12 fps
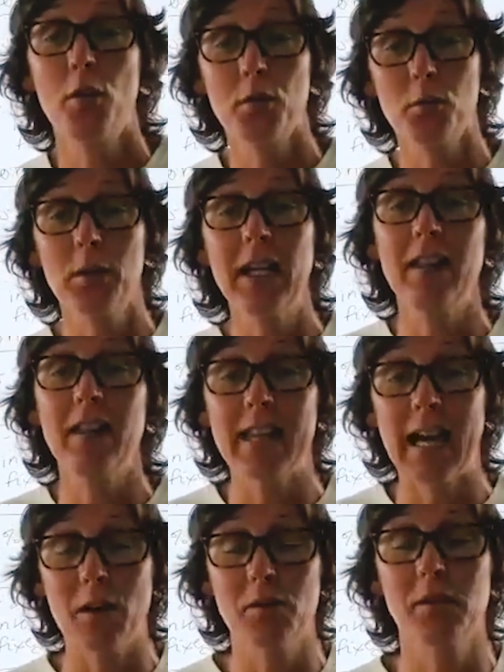
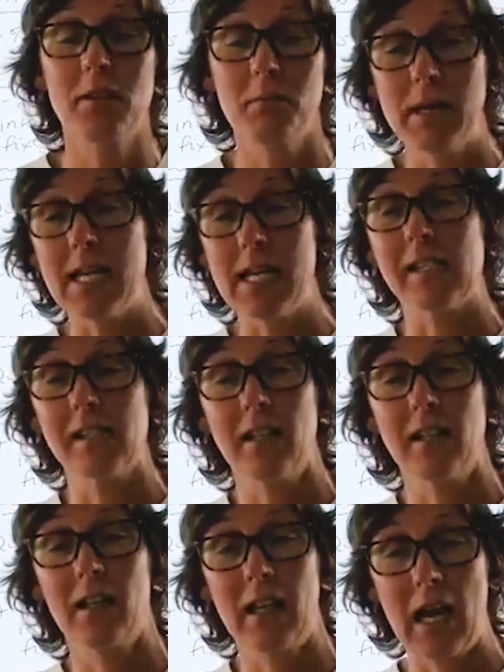3,000 meetings in
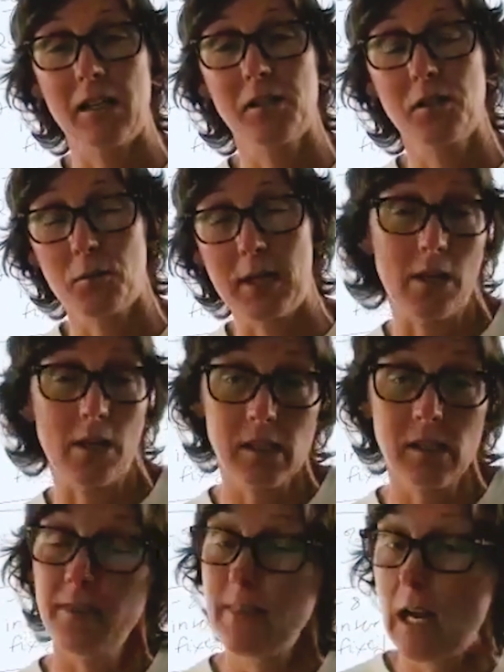the last 3 years. That's
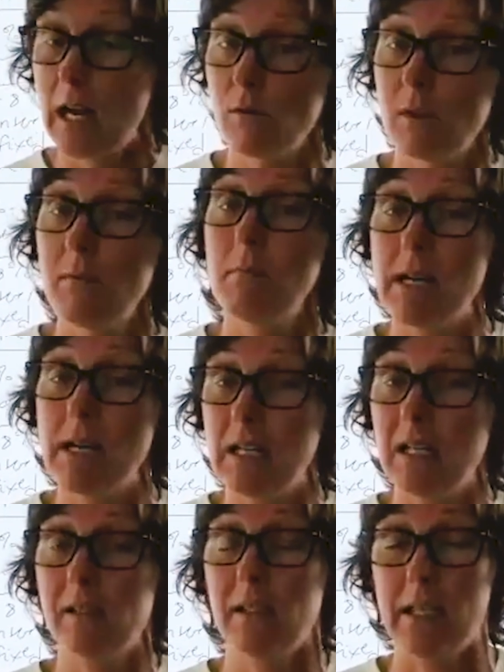1,000
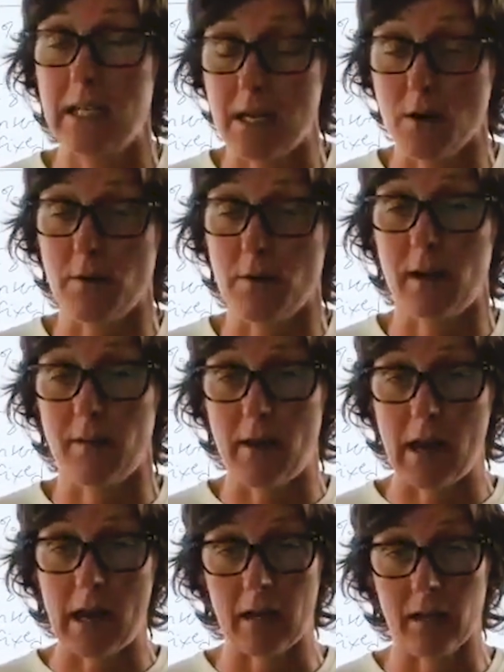meetings a year that I've
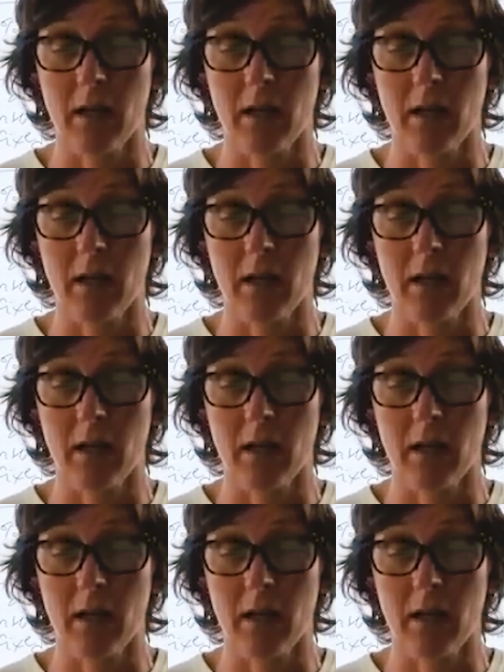had.